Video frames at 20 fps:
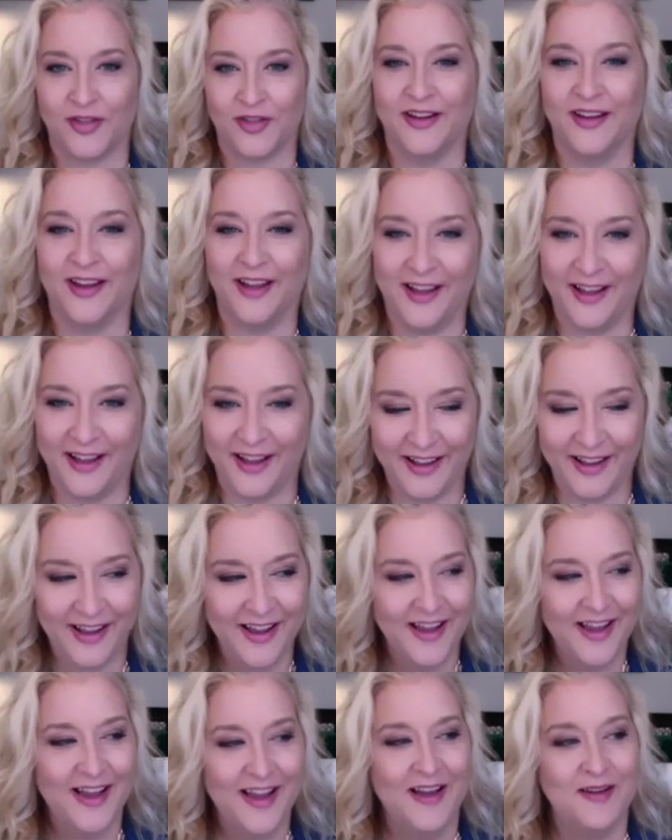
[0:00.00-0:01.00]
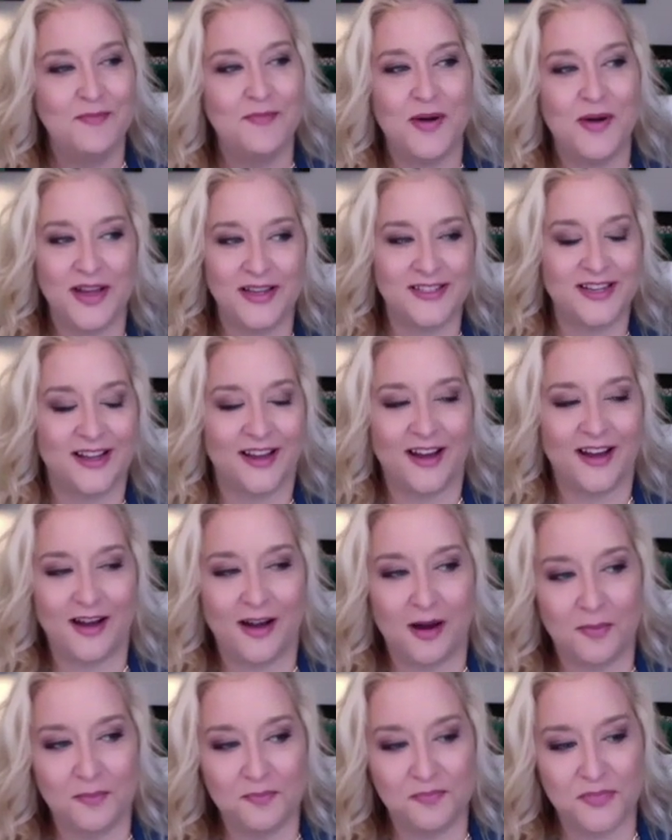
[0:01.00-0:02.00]
but
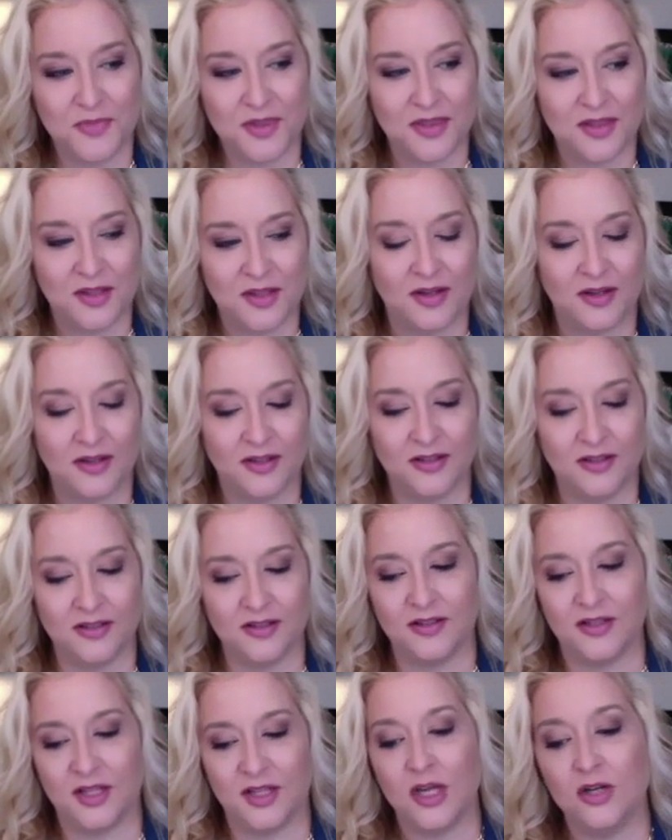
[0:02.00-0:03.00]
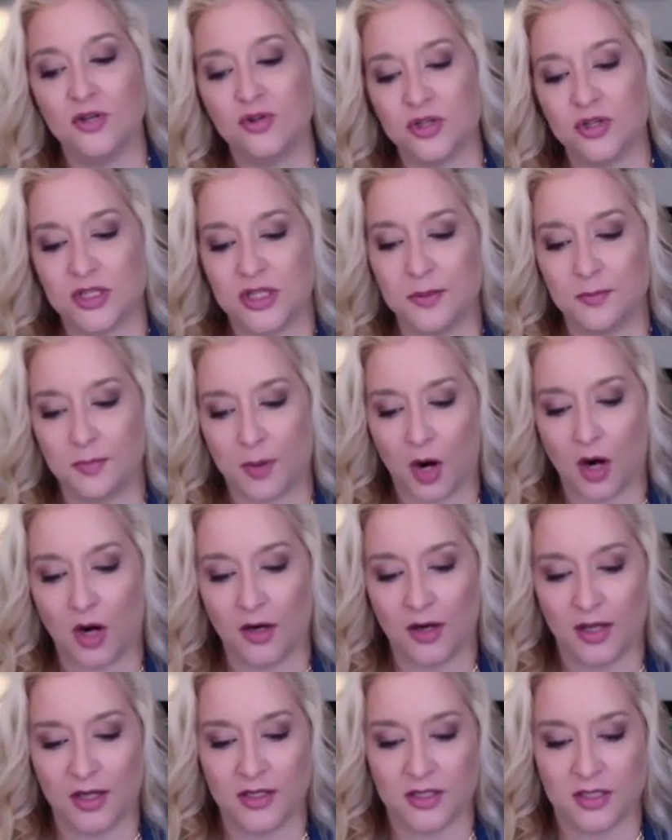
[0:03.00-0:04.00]
um, the the interesting
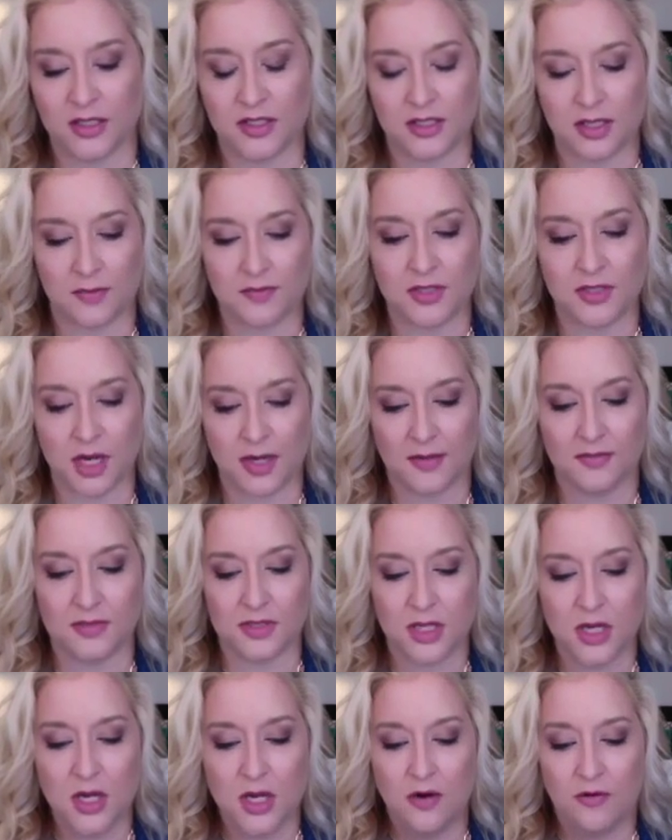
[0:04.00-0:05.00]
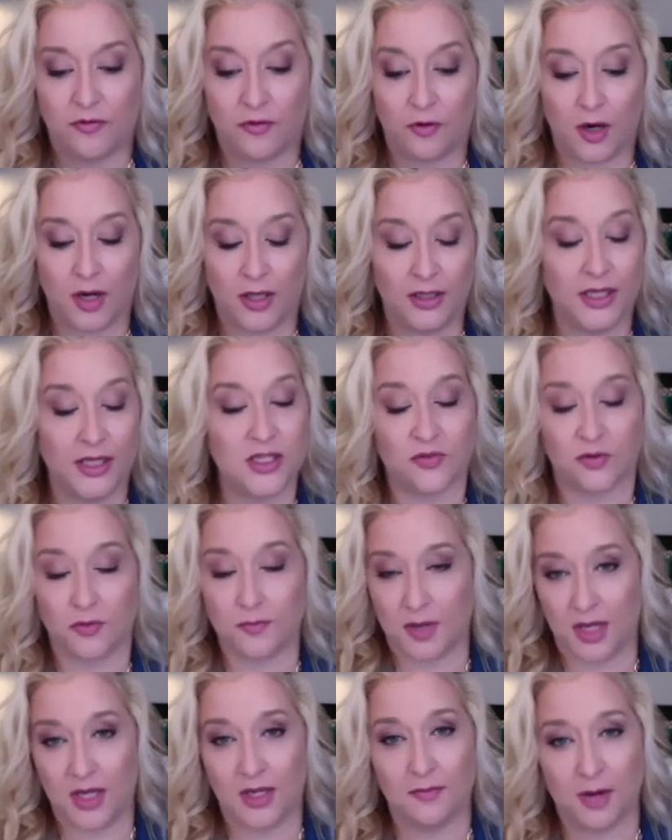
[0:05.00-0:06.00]
part is is sometimes for at least for
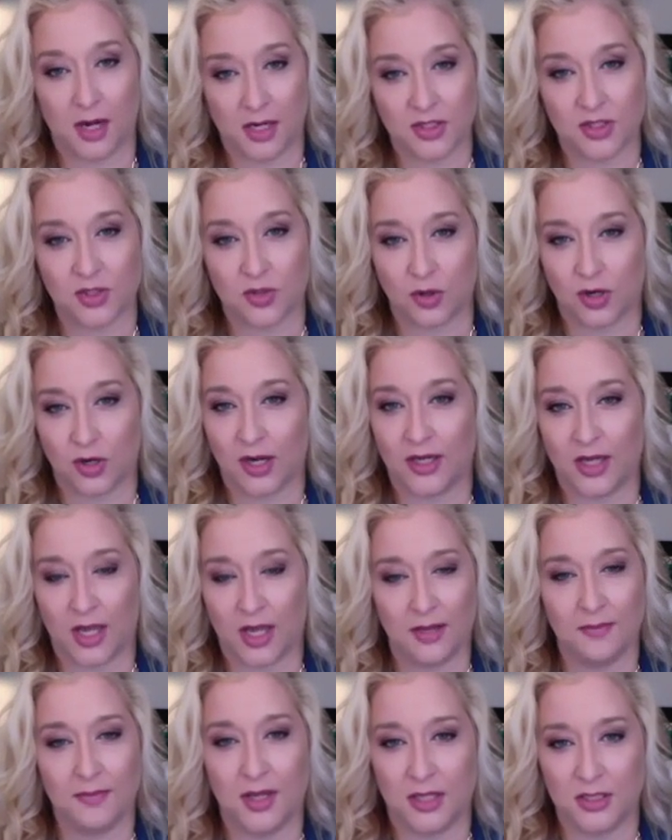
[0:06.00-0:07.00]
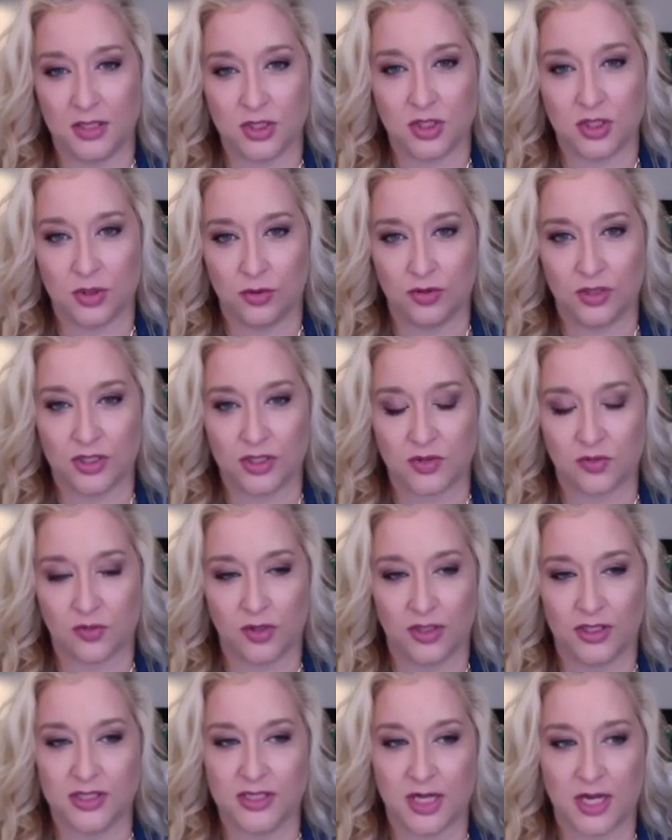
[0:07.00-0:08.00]
me in my story i came into this
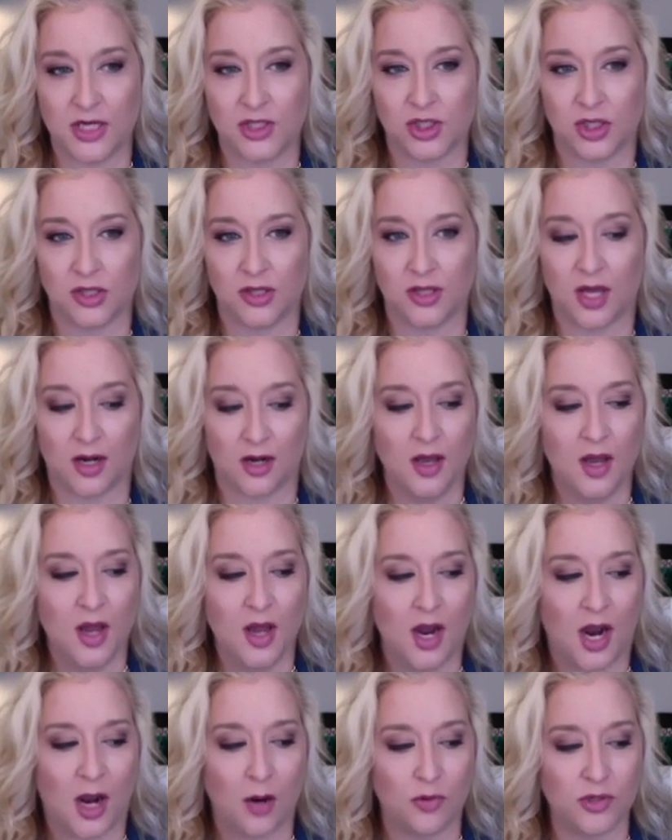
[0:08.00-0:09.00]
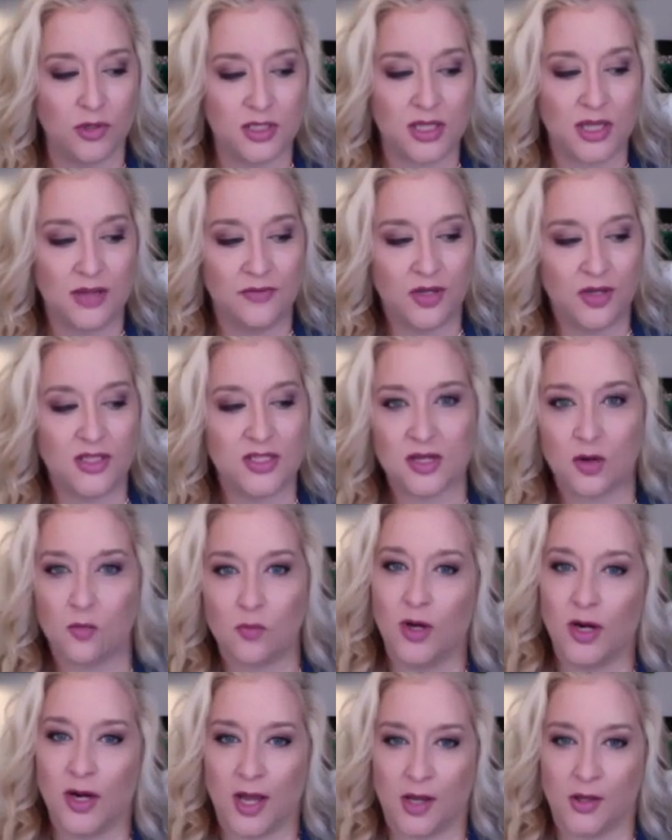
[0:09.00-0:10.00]
realization that i was living
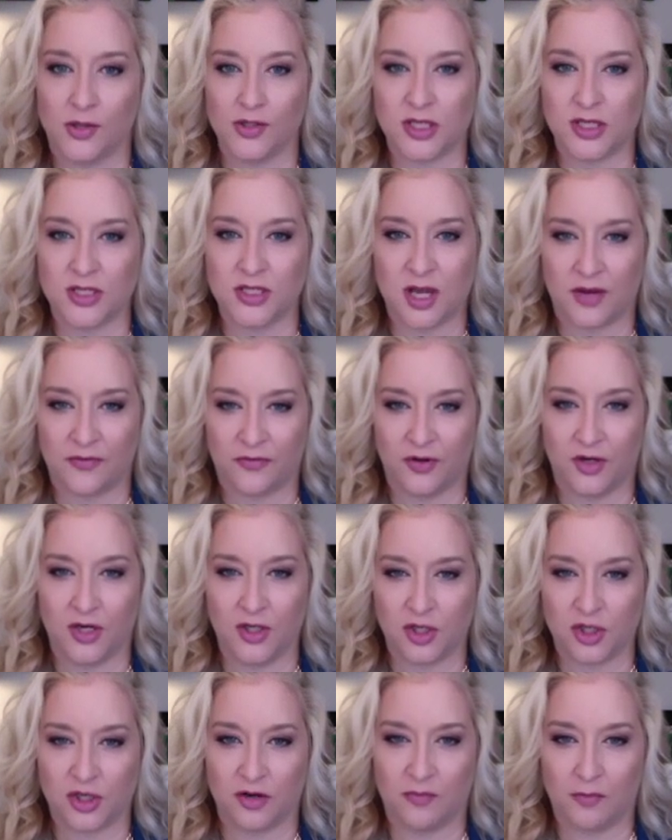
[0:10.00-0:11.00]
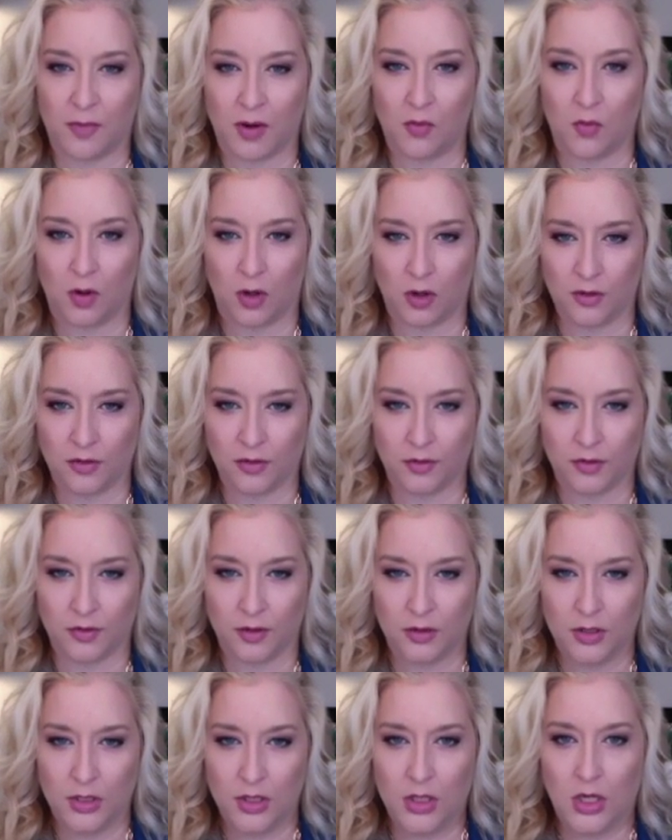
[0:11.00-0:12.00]
someone else's definition of my worth
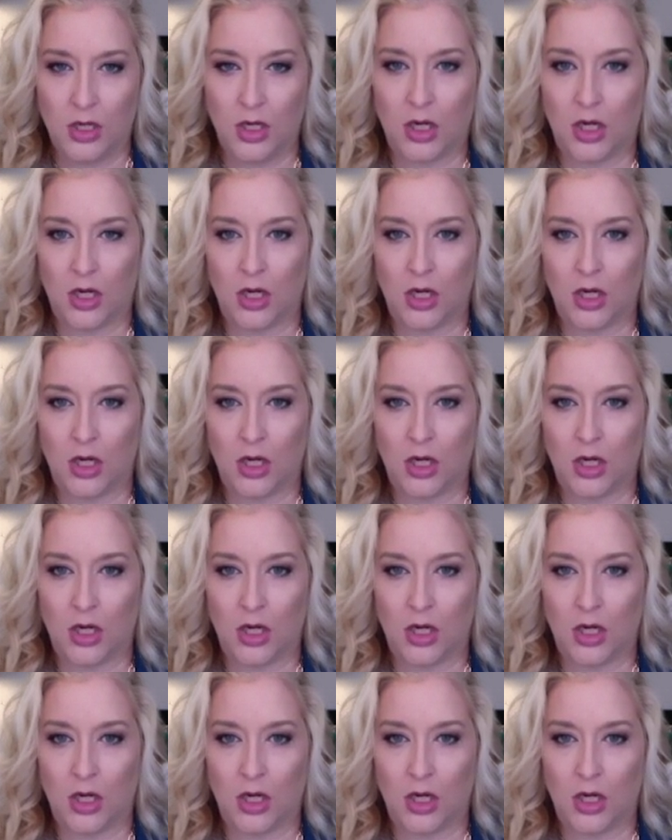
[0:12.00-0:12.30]
mm.